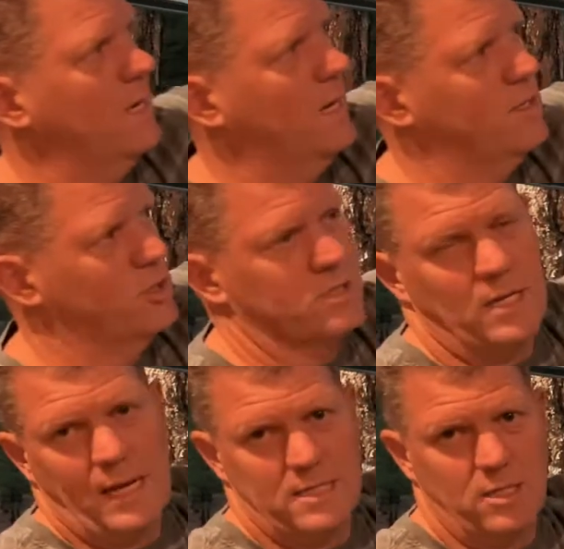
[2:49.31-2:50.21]
and just a
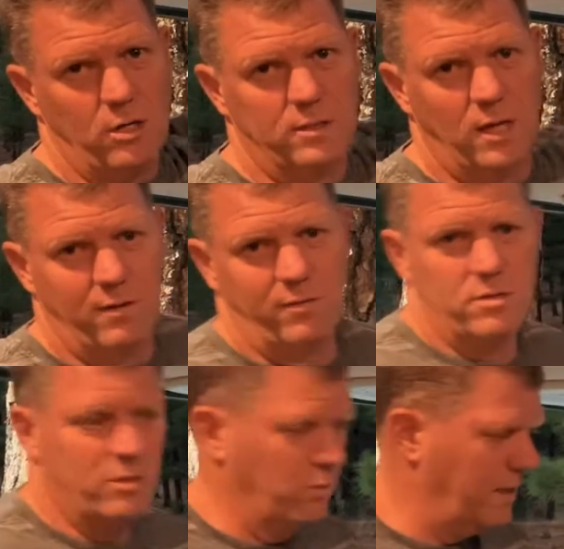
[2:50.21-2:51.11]
nice hard cover
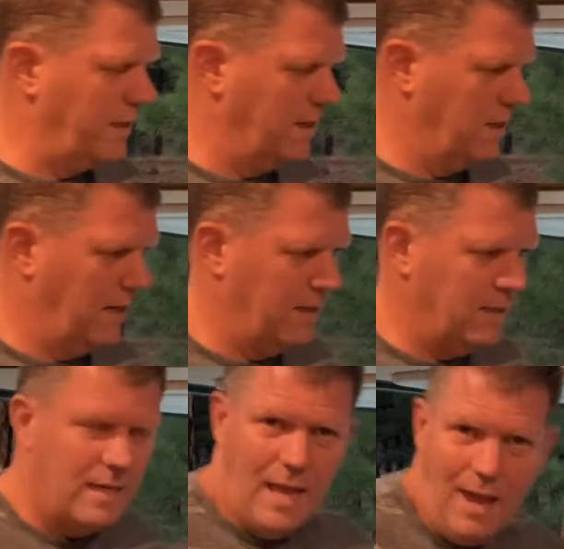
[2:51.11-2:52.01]
so we can
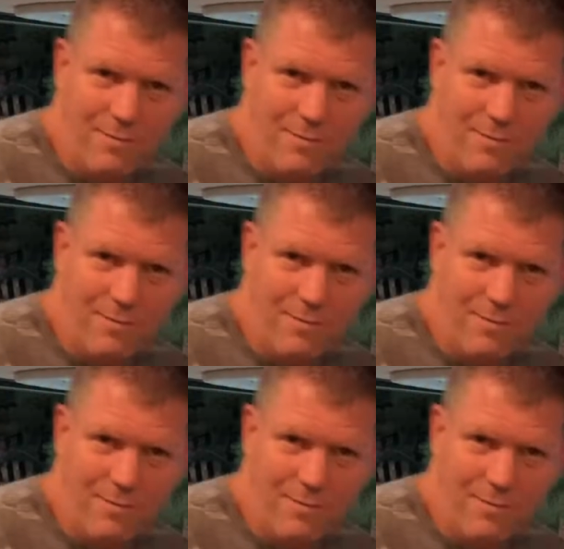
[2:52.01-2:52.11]
have